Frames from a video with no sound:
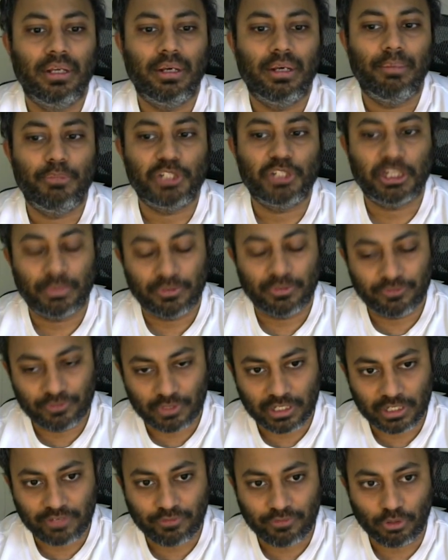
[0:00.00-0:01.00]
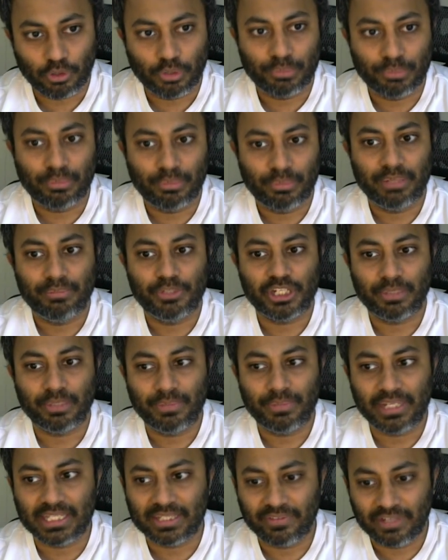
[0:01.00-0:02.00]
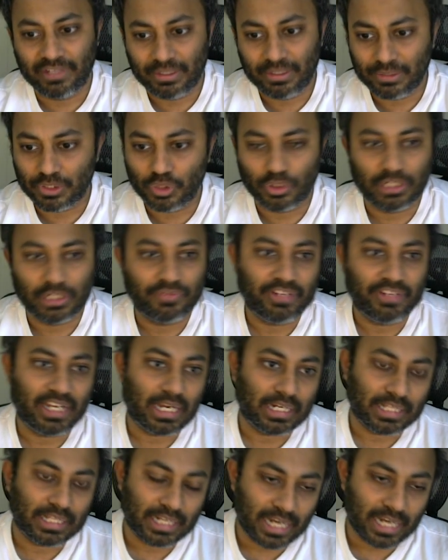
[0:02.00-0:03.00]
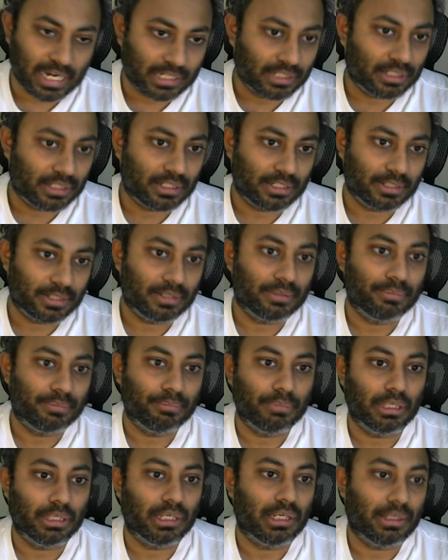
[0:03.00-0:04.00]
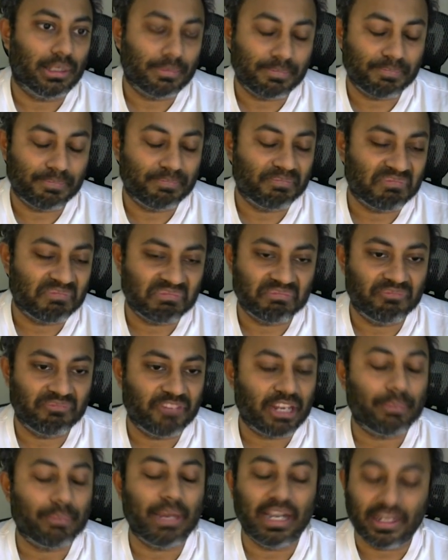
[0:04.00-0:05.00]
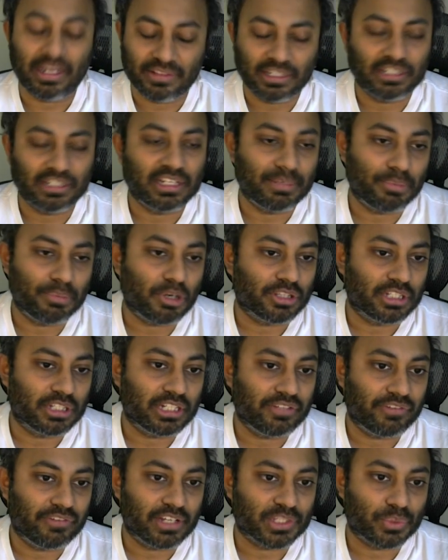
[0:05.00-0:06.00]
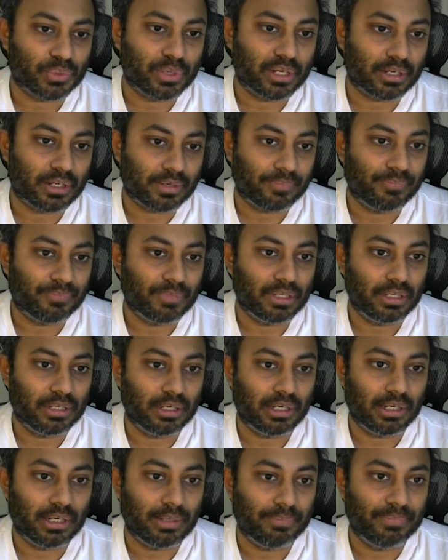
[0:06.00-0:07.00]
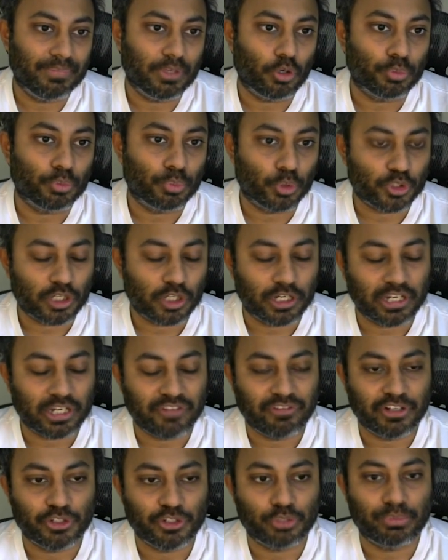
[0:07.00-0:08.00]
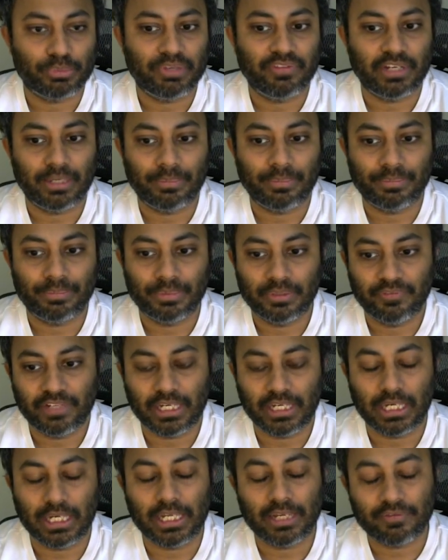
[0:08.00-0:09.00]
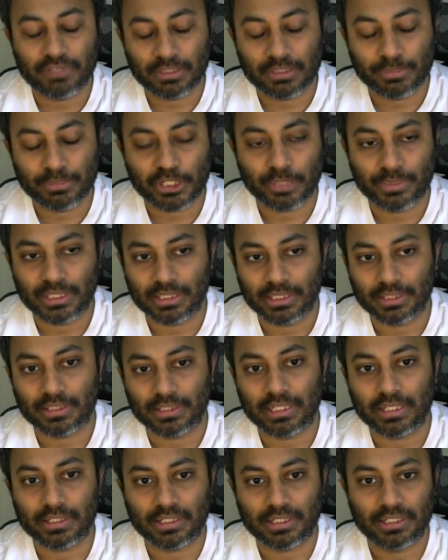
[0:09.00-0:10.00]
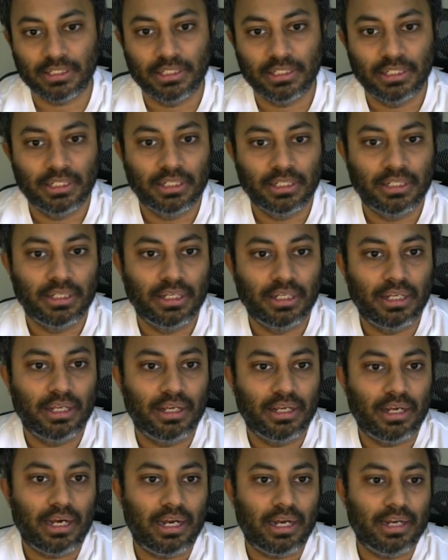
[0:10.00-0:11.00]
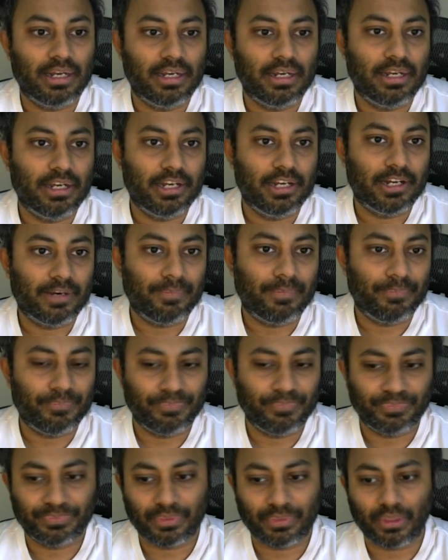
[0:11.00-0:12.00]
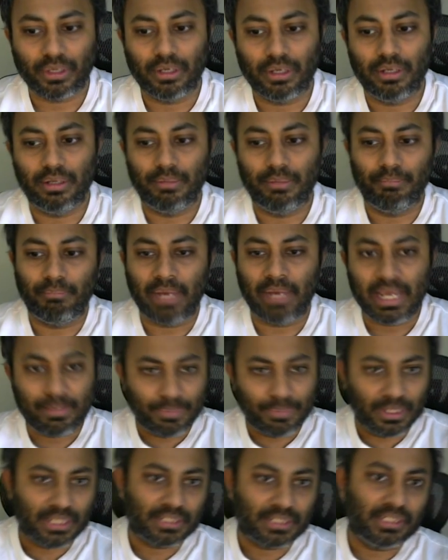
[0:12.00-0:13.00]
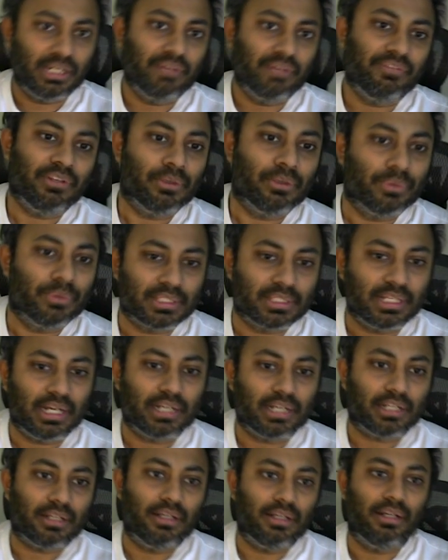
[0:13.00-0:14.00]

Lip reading: bishop f3 followed by bishop d7, so that we can create that, we can maintain the grip on the d5 square. The outpost on d5 should be very clear with bishop c6 next. And my personal view is that